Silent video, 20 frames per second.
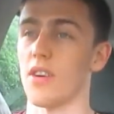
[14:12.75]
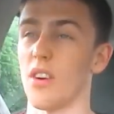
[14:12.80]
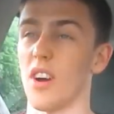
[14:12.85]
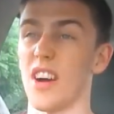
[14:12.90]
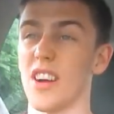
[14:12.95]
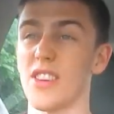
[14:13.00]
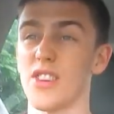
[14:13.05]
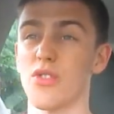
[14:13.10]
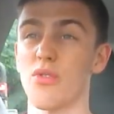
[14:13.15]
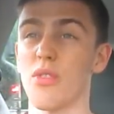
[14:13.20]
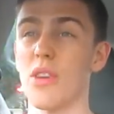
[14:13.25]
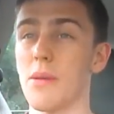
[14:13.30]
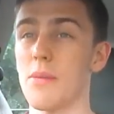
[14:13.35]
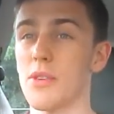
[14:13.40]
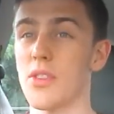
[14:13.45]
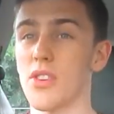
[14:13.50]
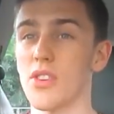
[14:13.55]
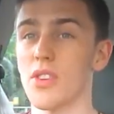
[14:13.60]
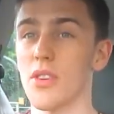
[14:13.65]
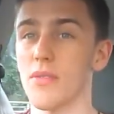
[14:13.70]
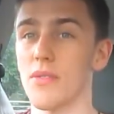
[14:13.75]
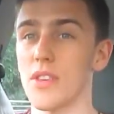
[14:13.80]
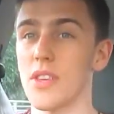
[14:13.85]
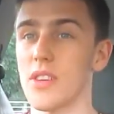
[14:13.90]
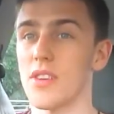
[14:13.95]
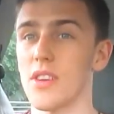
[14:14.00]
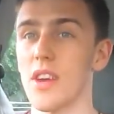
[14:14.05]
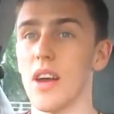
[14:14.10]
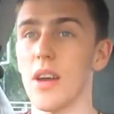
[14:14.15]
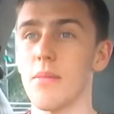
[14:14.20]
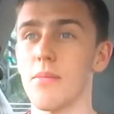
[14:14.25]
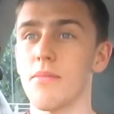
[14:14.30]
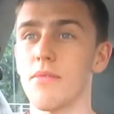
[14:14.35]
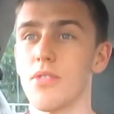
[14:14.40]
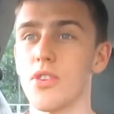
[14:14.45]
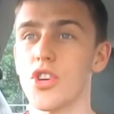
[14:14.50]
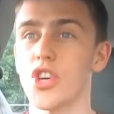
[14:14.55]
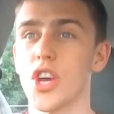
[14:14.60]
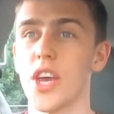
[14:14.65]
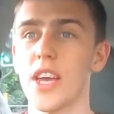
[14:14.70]
ice cream and stuff this time
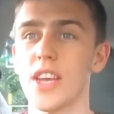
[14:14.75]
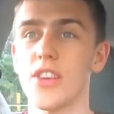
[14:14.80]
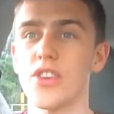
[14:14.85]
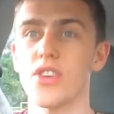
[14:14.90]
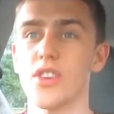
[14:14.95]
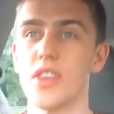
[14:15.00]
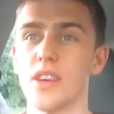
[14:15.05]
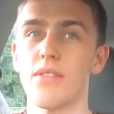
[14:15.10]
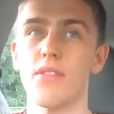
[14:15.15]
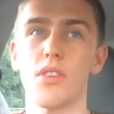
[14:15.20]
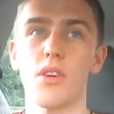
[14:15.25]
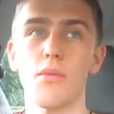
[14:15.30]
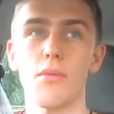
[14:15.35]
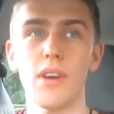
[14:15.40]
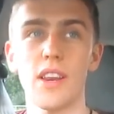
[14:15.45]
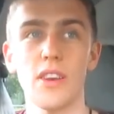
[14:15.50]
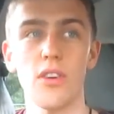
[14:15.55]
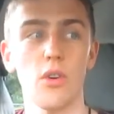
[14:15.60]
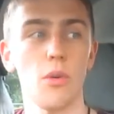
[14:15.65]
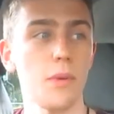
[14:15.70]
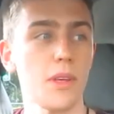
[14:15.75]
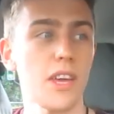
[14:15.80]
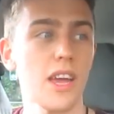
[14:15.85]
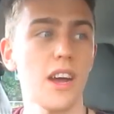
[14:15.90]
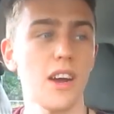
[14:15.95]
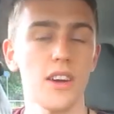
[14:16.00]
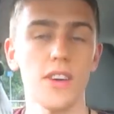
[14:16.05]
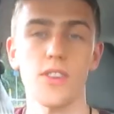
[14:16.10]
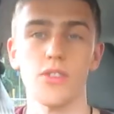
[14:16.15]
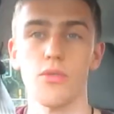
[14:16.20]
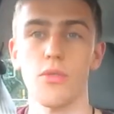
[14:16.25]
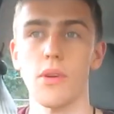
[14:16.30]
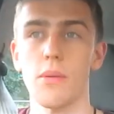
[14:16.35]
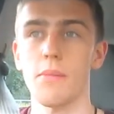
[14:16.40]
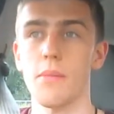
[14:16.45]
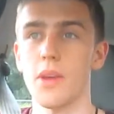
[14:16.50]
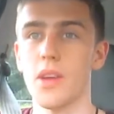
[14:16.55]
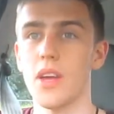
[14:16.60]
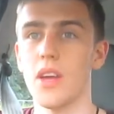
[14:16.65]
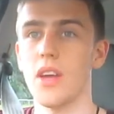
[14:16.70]
for a change, because I don't really normally get ice cream.